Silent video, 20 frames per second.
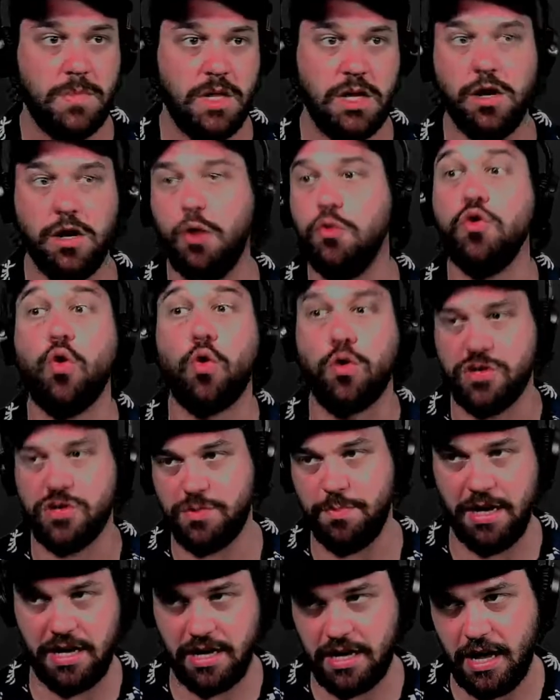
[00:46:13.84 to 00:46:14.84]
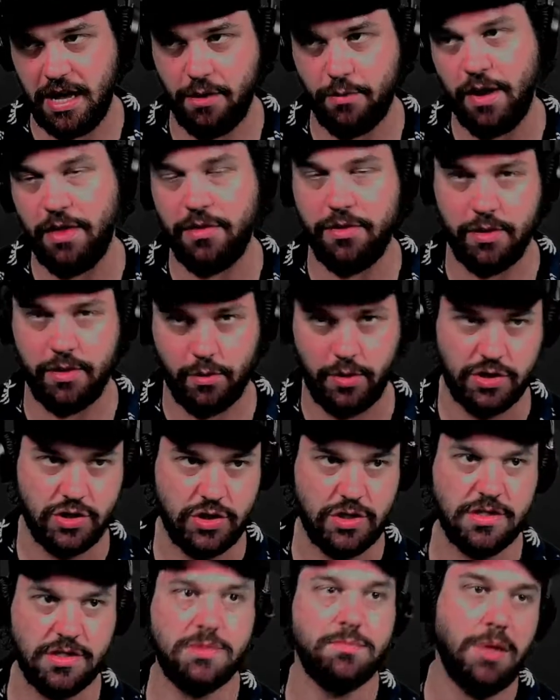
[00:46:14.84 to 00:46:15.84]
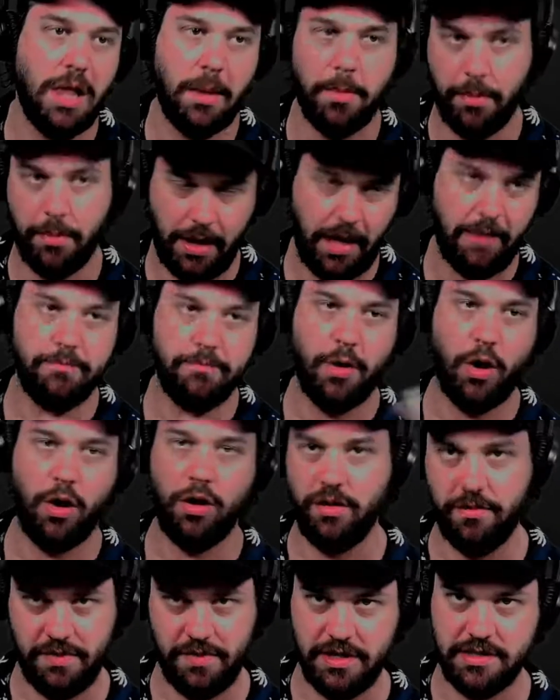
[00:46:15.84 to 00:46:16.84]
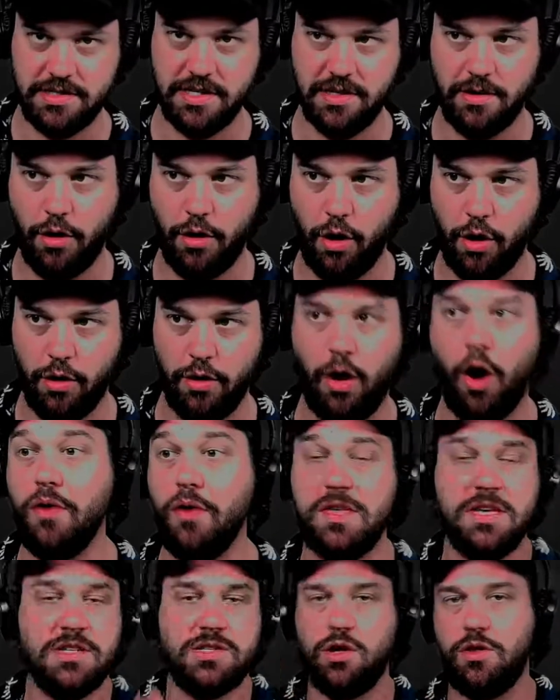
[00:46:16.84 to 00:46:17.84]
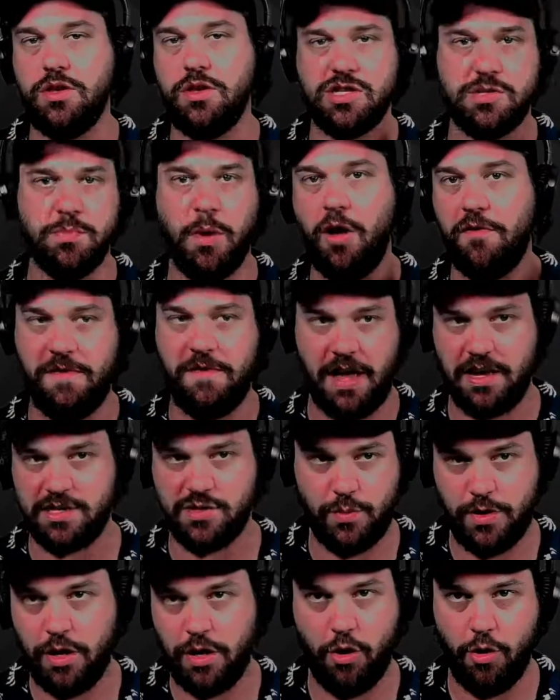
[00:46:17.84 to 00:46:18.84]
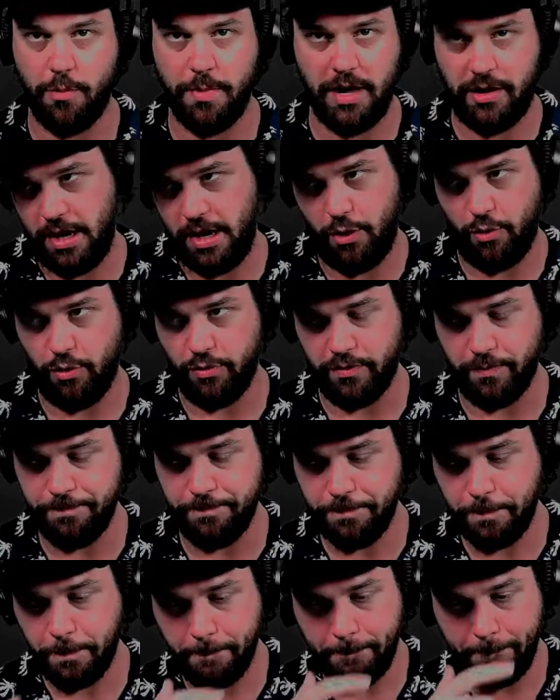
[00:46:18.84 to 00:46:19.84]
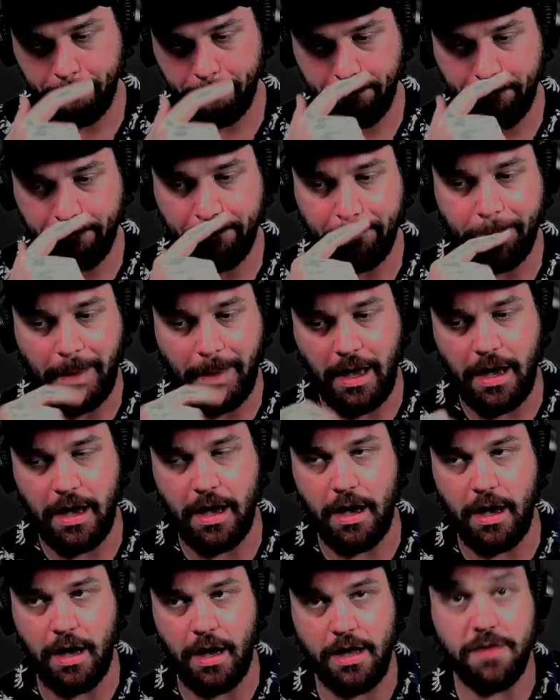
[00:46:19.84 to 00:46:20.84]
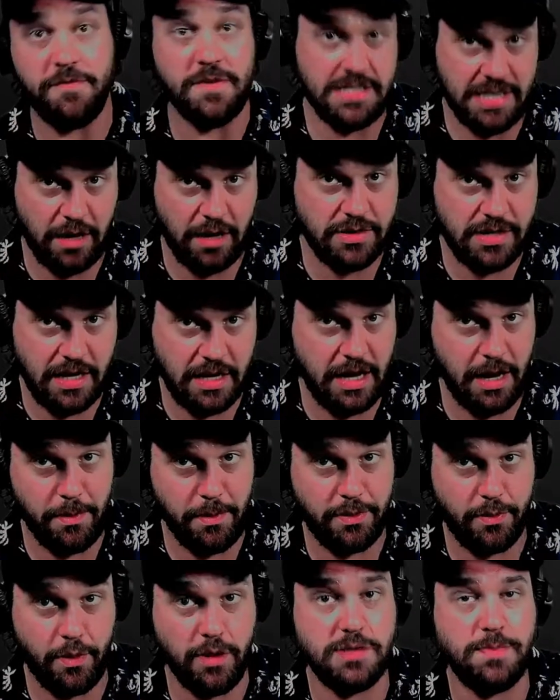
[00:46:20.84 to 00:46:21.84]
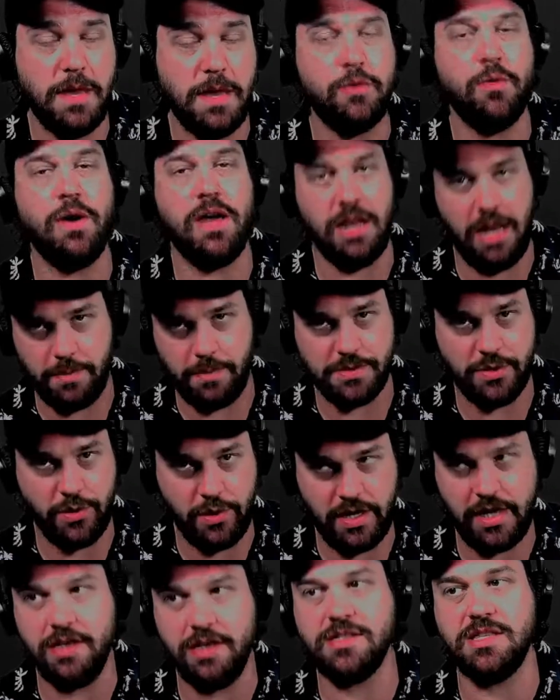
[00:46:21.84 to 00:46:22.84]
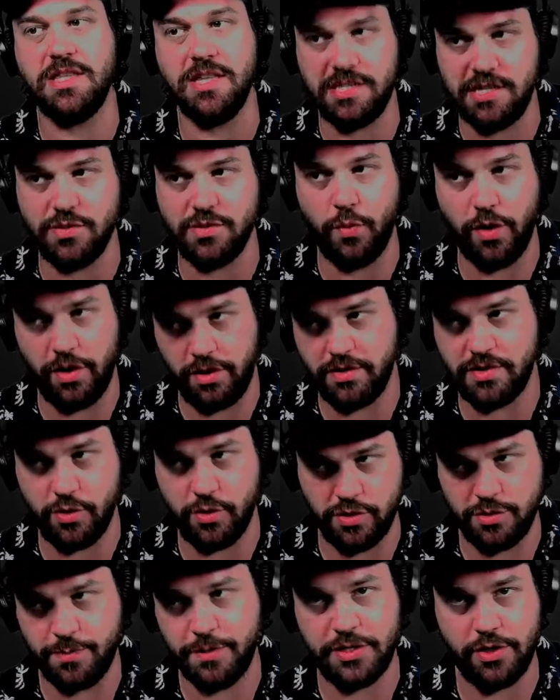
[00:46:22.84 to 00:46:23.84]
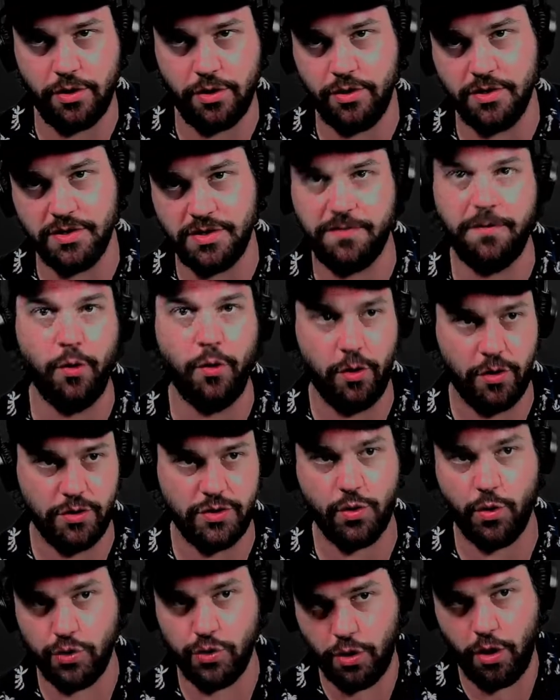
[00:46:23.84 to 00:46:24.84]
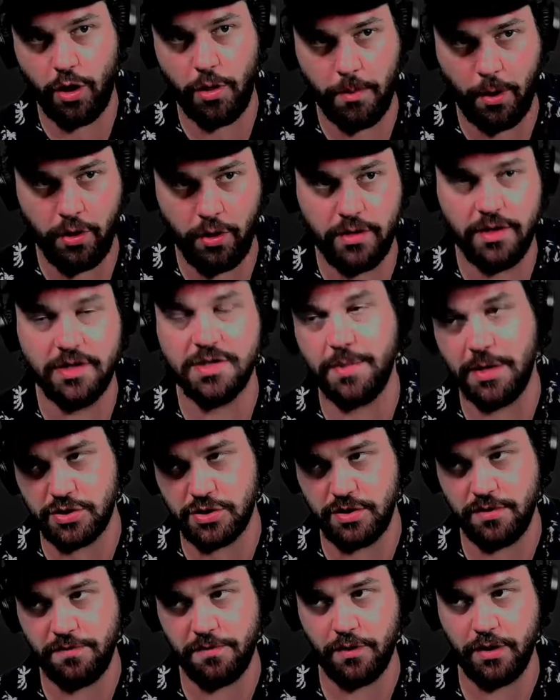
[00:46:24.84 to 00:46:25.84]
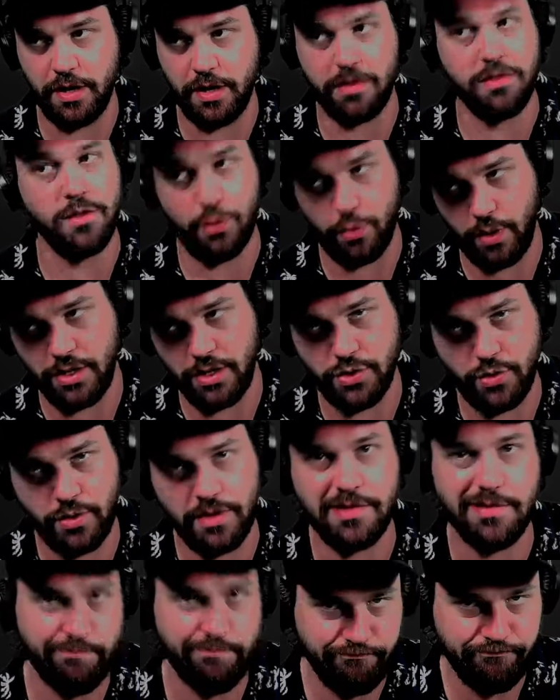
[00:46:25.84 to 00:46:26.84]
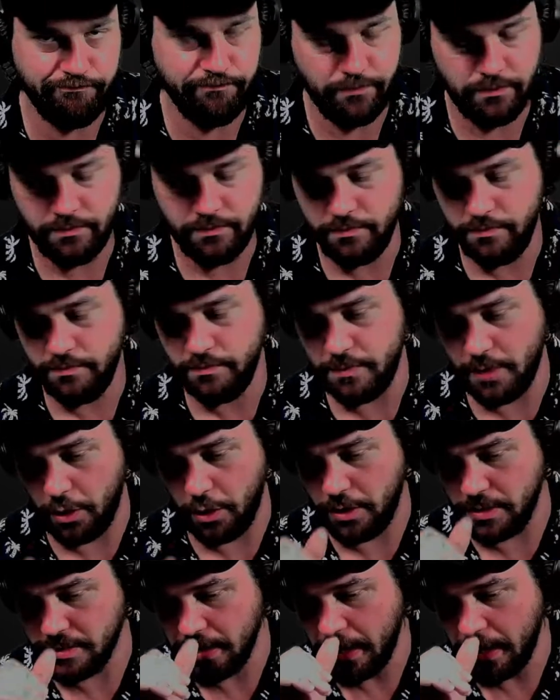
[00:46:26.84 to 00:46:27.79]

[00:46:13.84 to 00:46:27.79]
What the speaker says: Norsemen again rather than Christians. Blah, blah, blah. All of these are the small facts we know about Harold. If it sounds like Game of Thrones, by the way, it absolutely is. This is one of the source materials for George R.R. Martin, especially for like the Greyjoys. There it is.